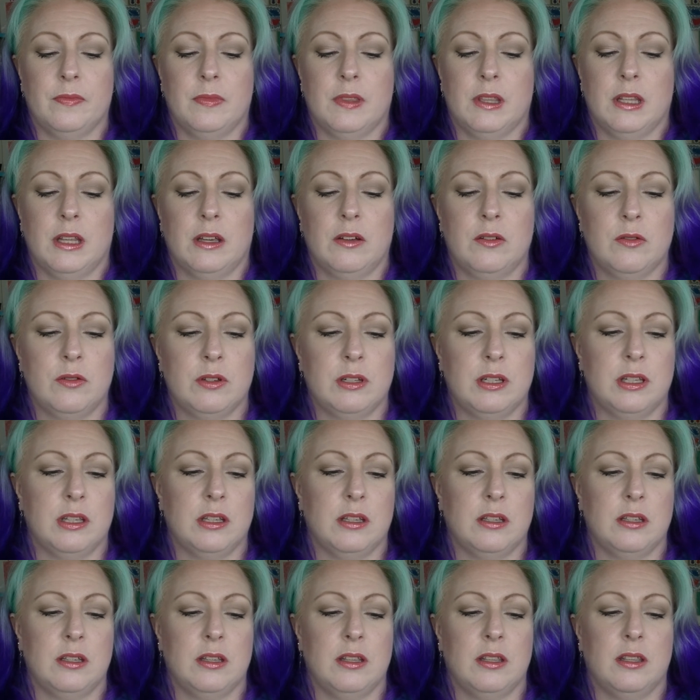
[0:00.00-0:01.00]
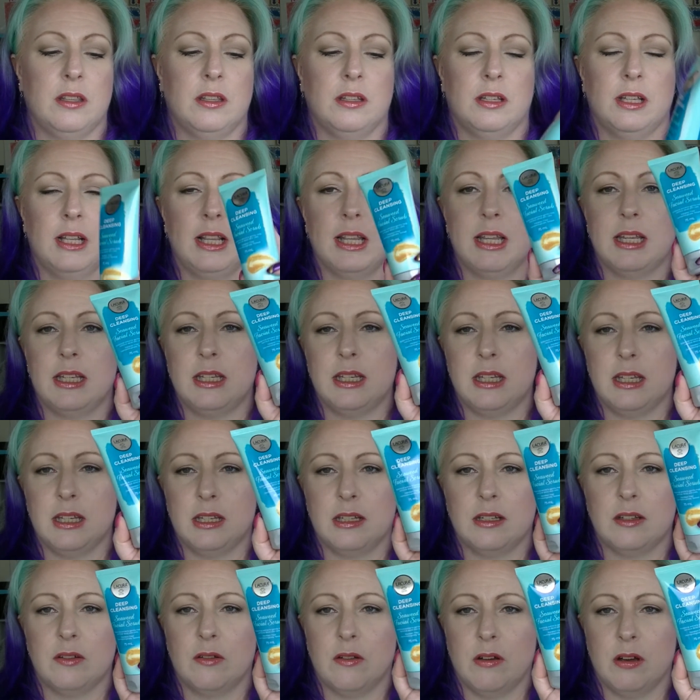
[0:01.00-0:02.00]
Of course, the cleansing
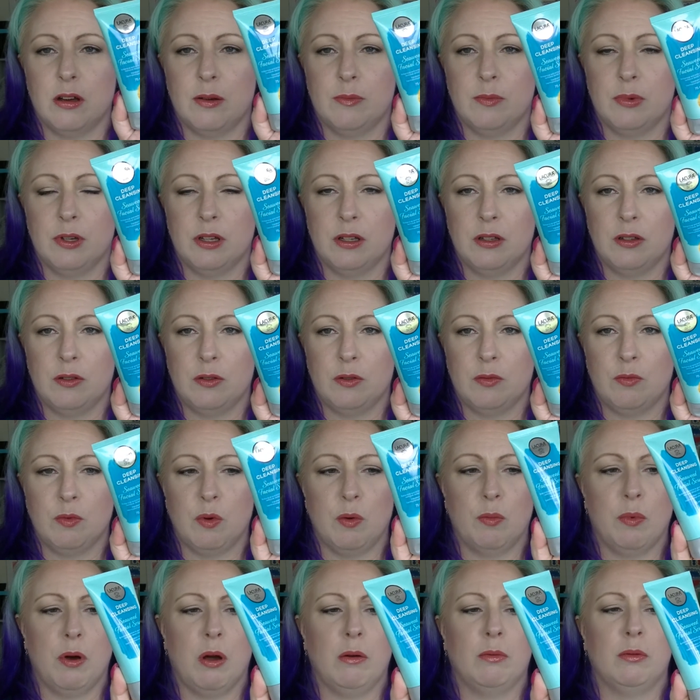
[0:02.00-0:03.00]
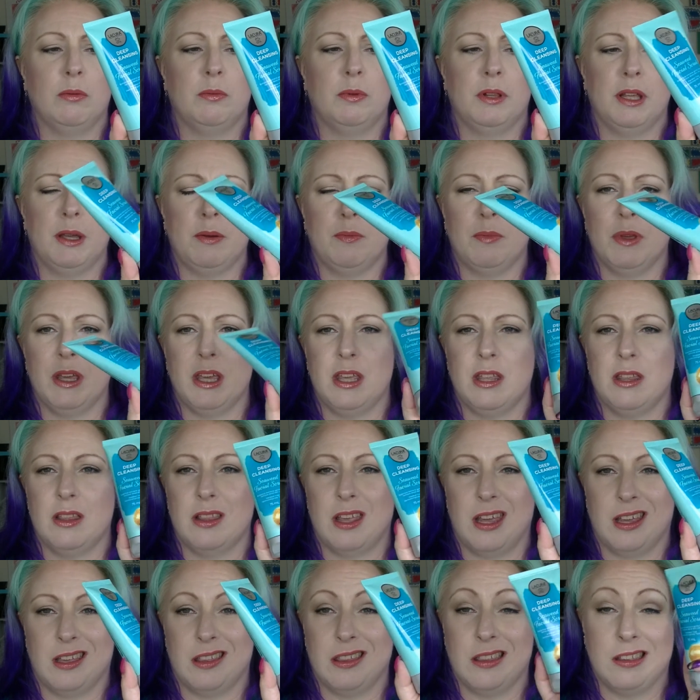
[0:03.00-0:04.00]
scrub will probably be
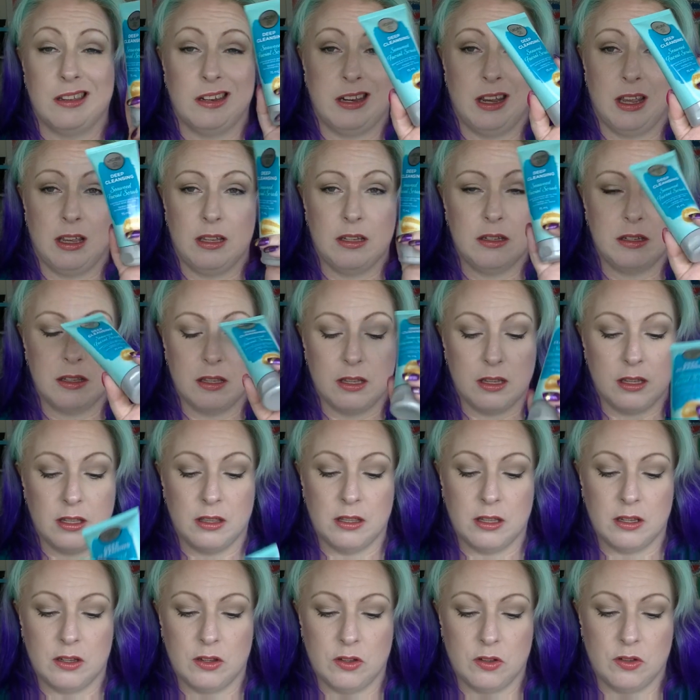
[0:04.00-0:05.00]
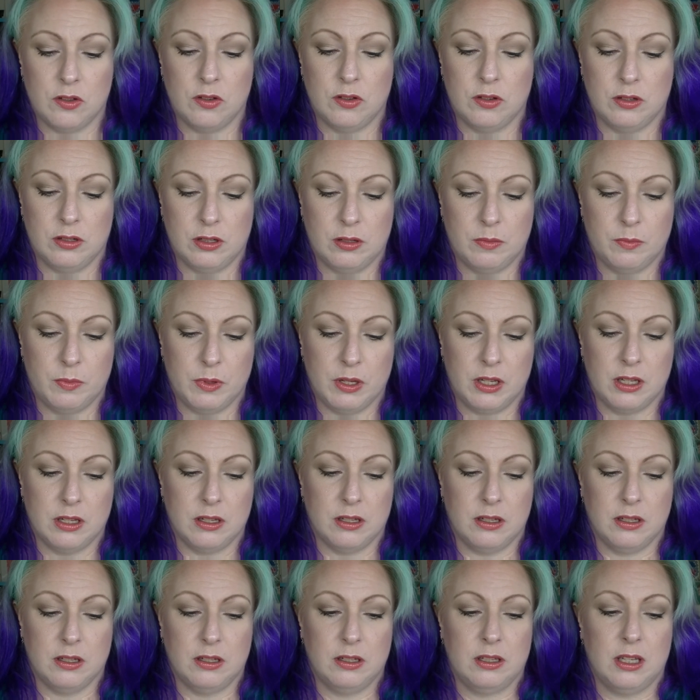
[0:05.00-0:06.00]
like the next thing that goes,
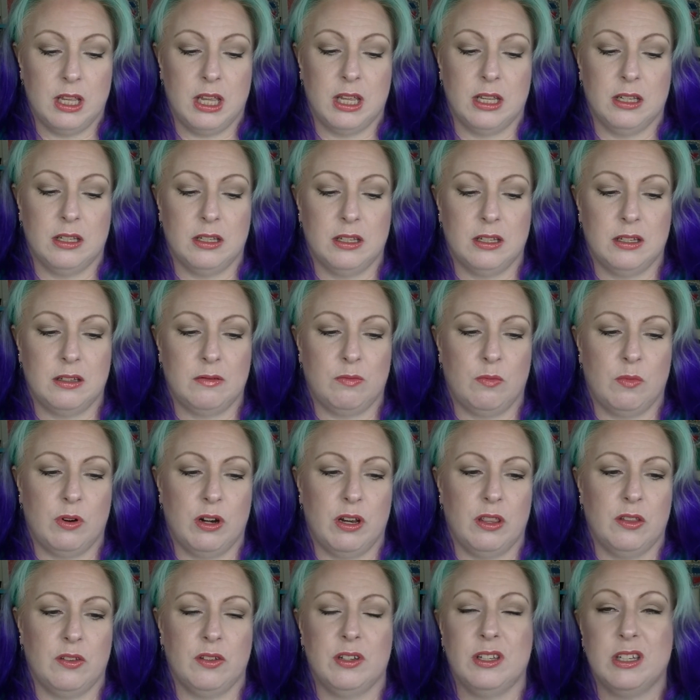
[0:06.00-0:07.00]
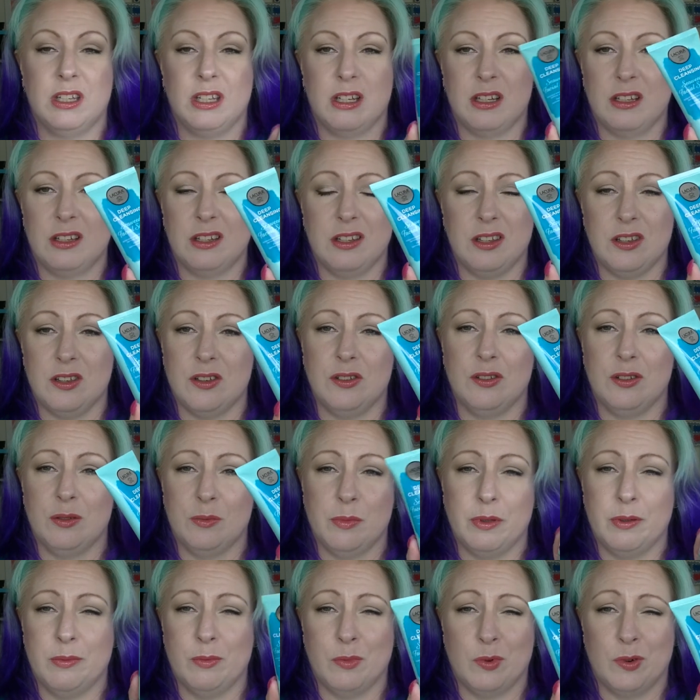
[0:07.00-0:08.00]
because it's one of those things that you use a
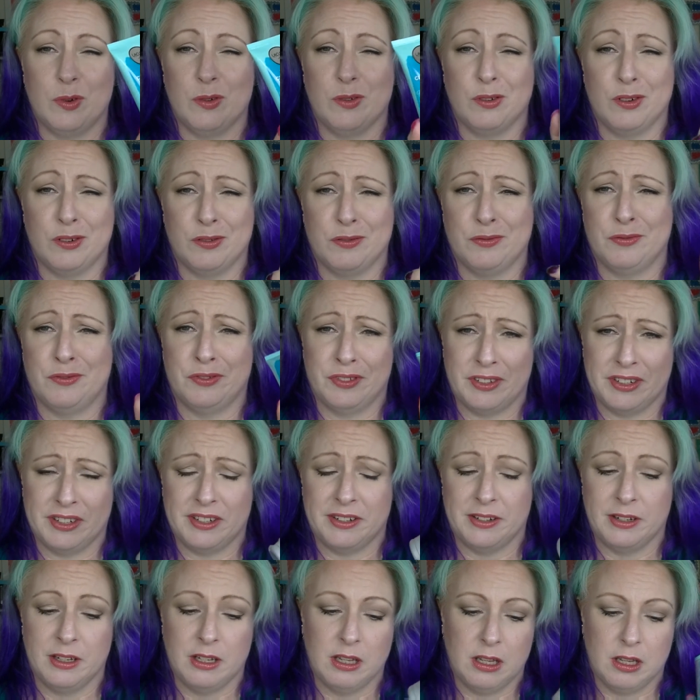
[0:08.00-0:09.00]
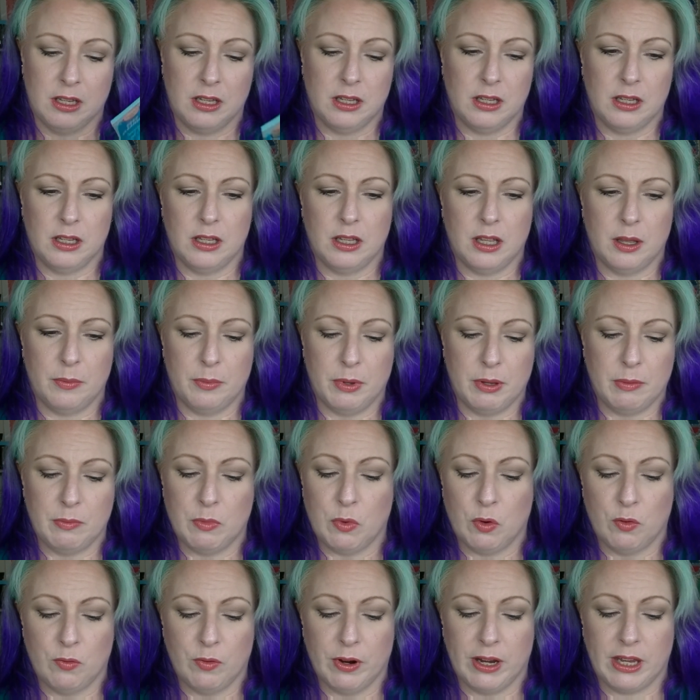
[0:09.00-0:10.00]
bit more of and a bit
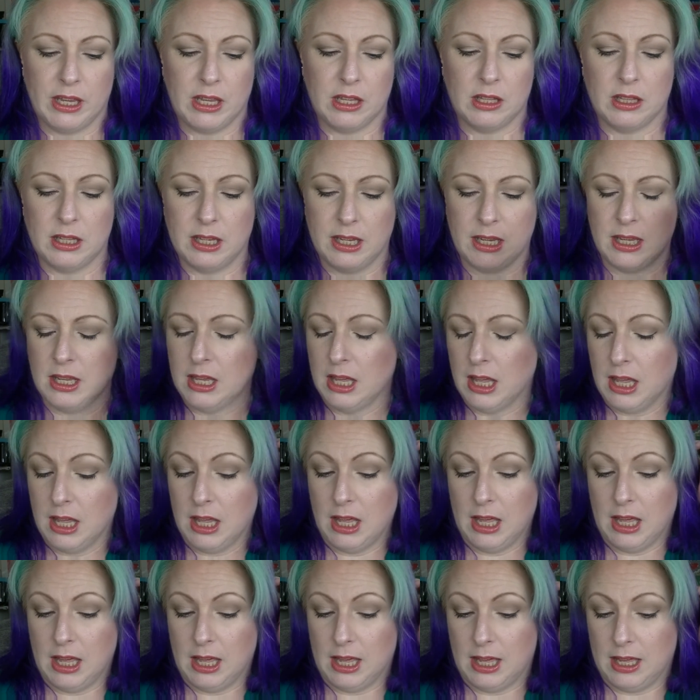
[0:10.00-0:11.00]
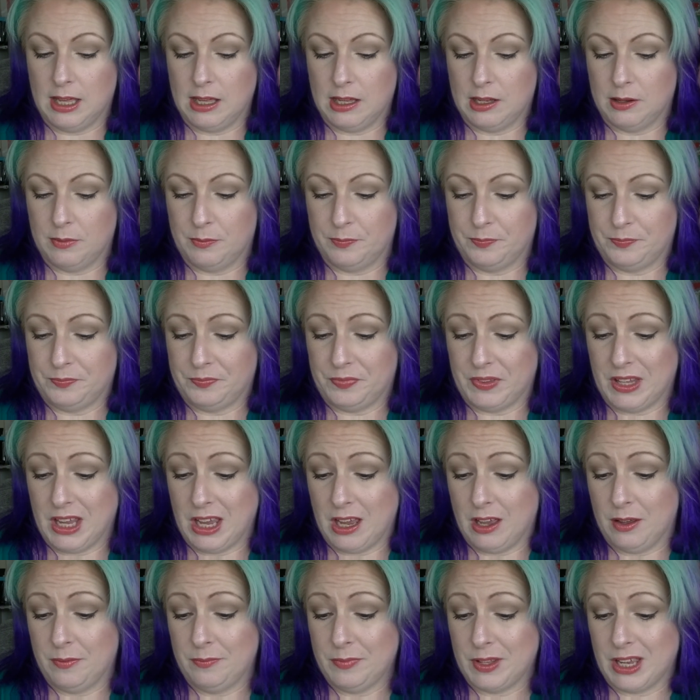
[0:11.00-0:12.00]
more regularly.
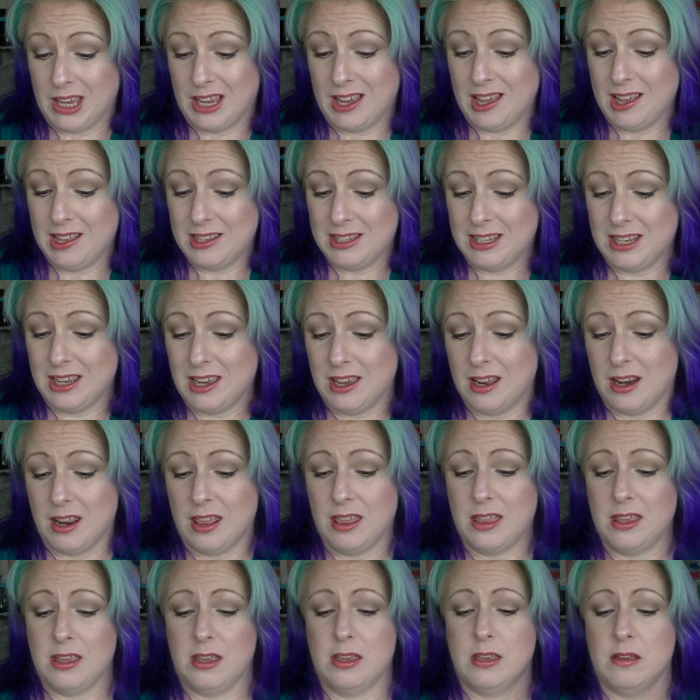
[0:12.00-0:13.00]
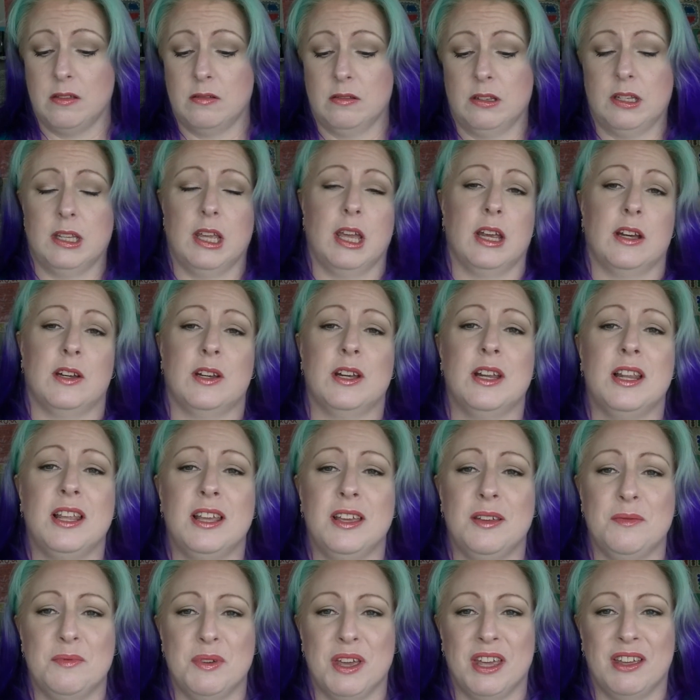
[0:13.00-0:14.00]
Yeah, I can't see anything else
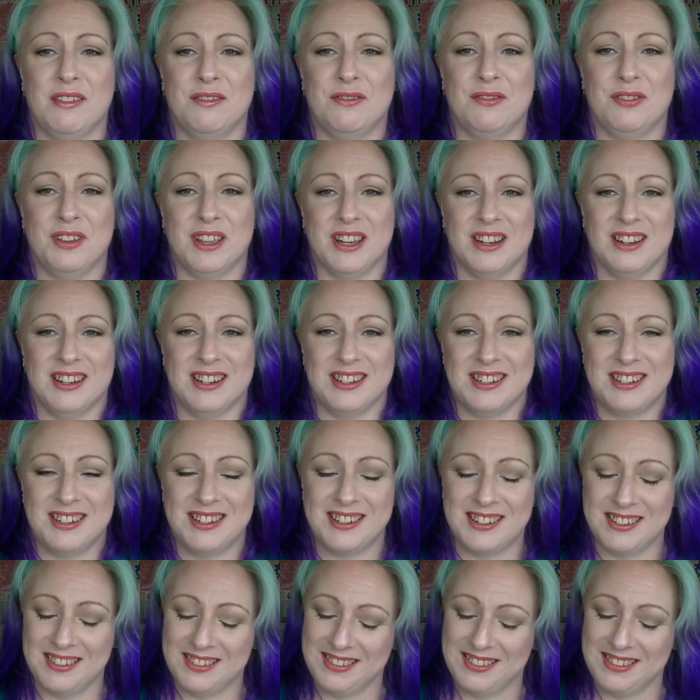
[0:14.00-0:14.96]
actually being finished.